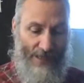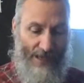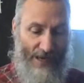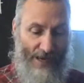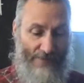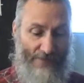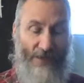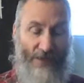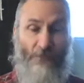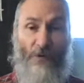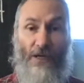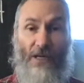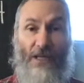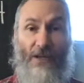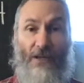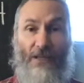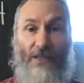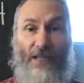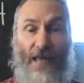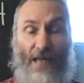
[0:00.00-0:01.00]
And then
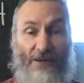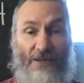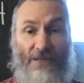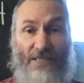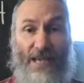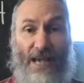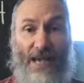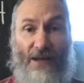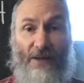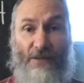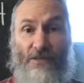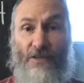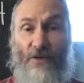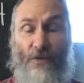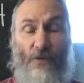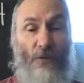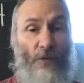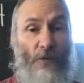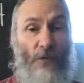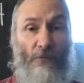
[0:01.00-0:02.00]
working on letter sounds, a
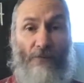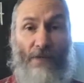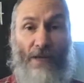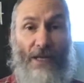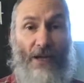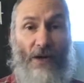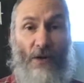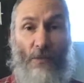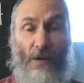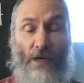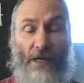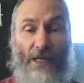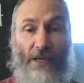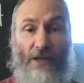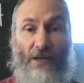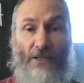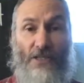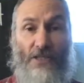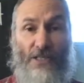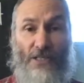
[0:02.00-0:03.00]
whole video working
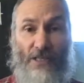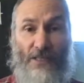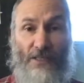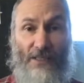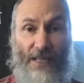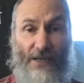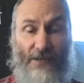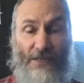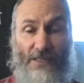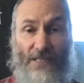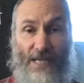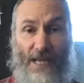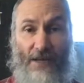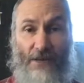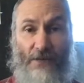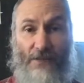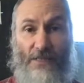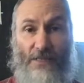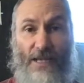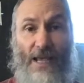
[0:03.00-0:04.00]
on just on letter
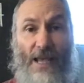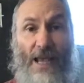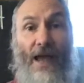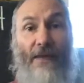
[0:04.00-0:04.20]
sounds,